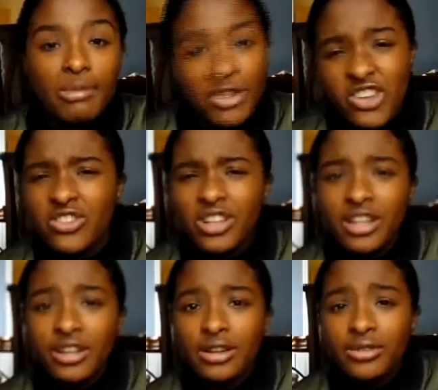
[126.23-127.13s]

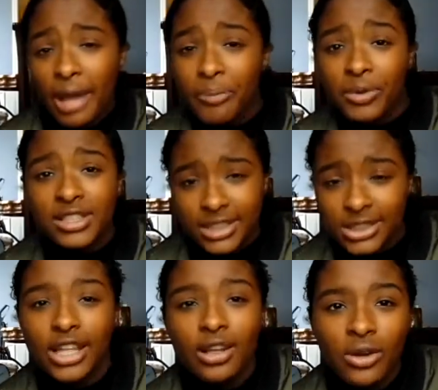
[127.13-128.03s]
favorite rapper is
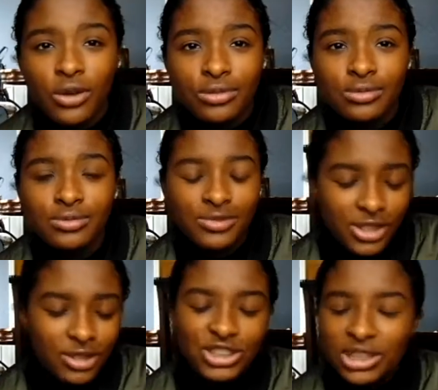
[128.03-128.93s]
J. Cole, you
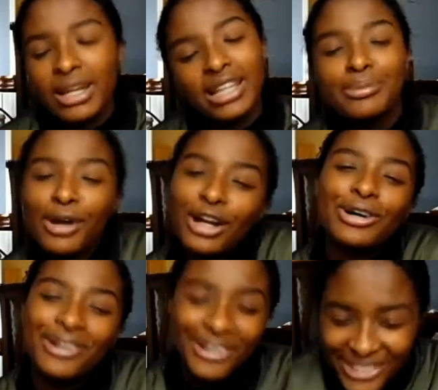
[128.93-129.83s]
know, Jermaine Lamar
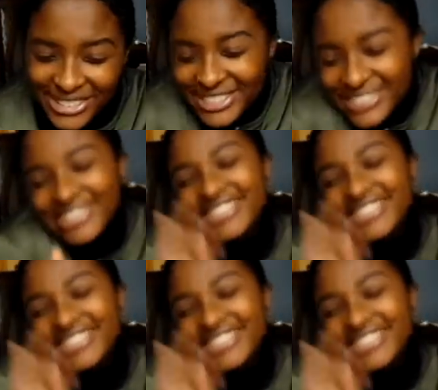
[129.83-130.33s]
Cole.